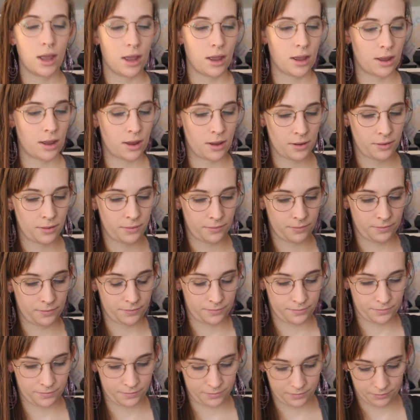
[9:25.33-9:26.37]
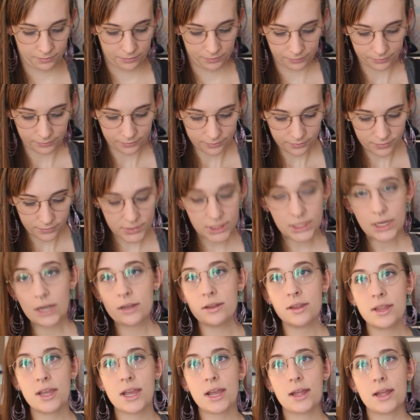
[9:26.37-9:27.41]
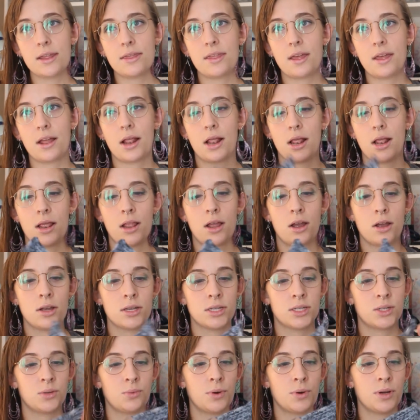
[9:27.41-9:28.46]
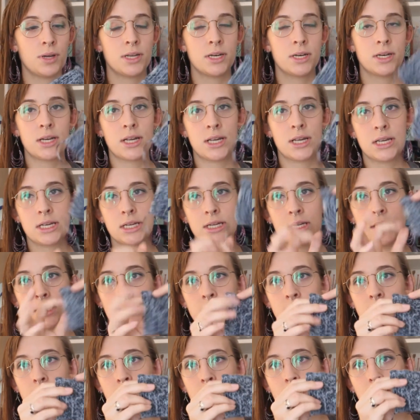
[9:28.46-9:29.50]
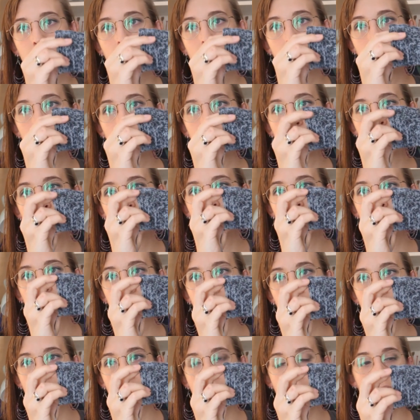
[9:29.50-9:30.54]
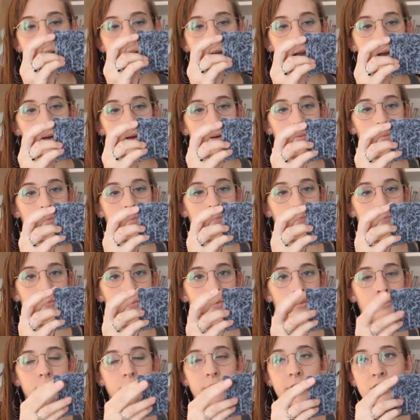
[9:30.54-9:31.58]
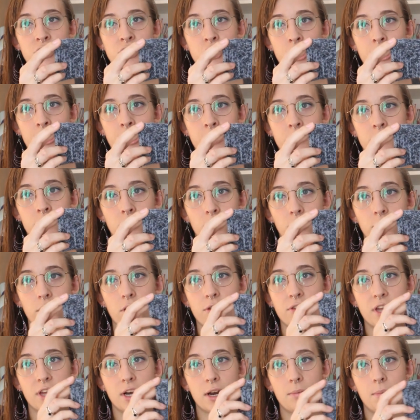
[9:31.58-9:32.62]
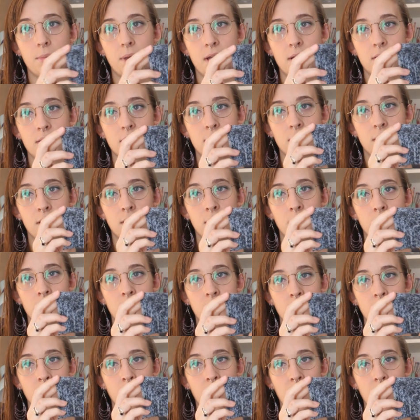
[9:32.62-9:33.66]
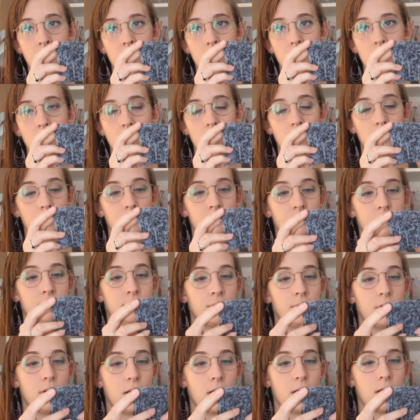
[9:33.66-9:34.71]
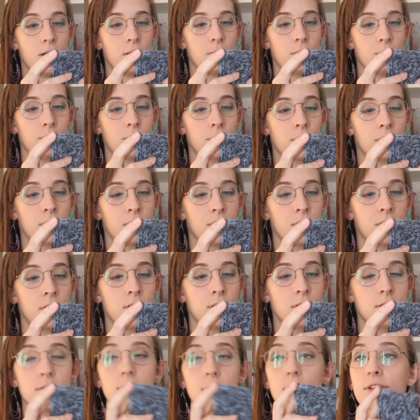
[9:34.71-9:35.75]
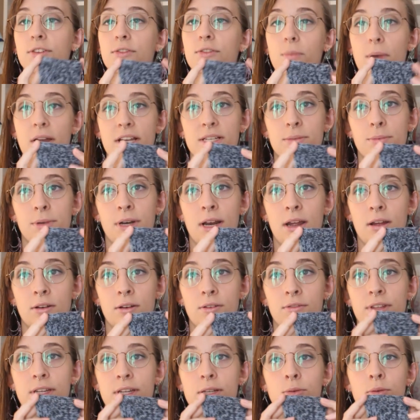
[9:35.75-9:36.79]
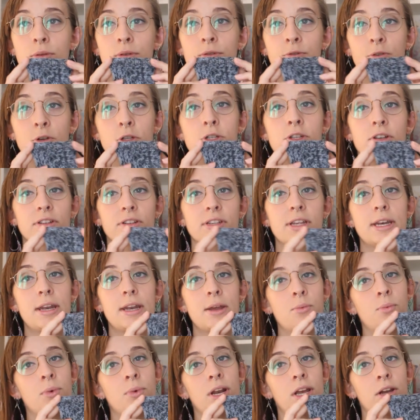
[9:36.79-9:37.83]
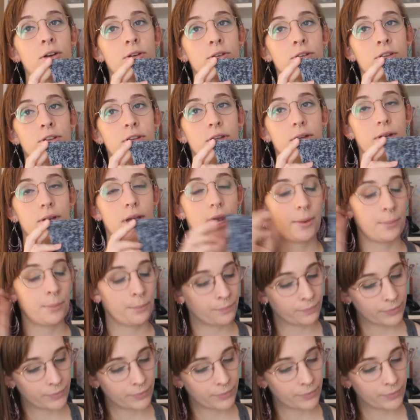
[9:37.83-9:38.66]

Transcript: And then the last one is this Regia sock yarn that I knit another pair of socks for my husband out of. These were the first socks I knit when I got to the UK.